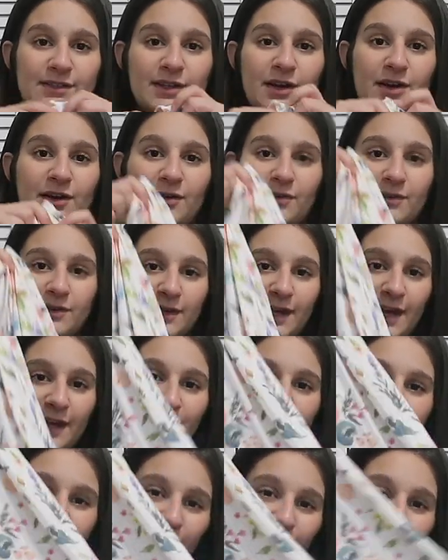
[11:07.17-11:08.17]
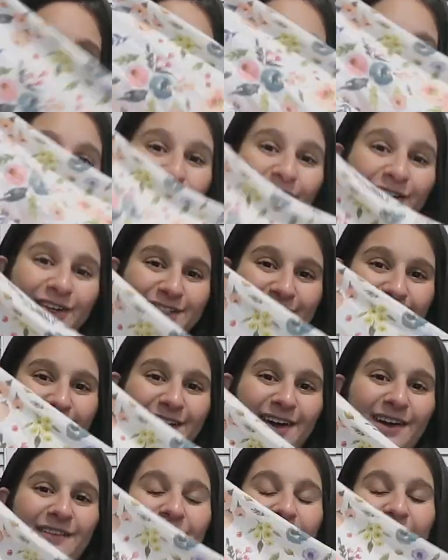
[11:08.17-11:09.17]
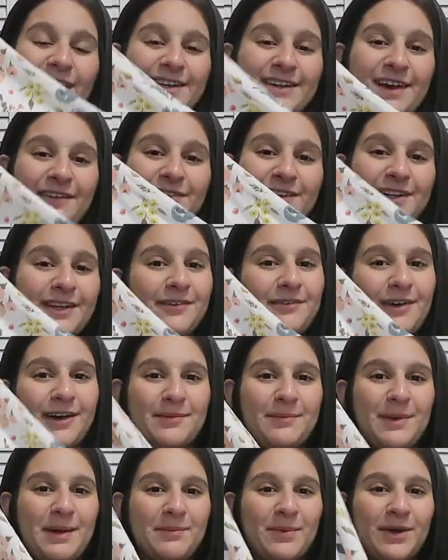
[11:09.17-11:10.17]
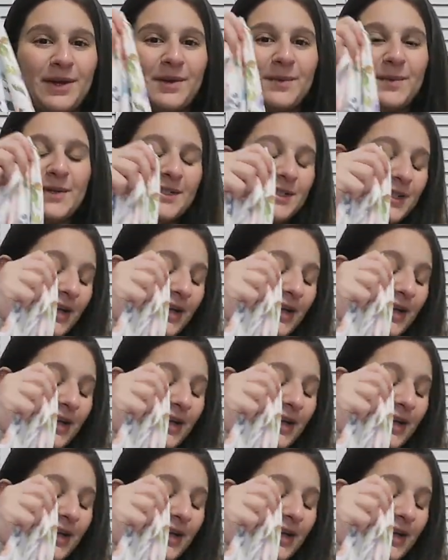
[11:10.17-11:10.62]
So get yourself a nursing cover. I definitely recommend bringing one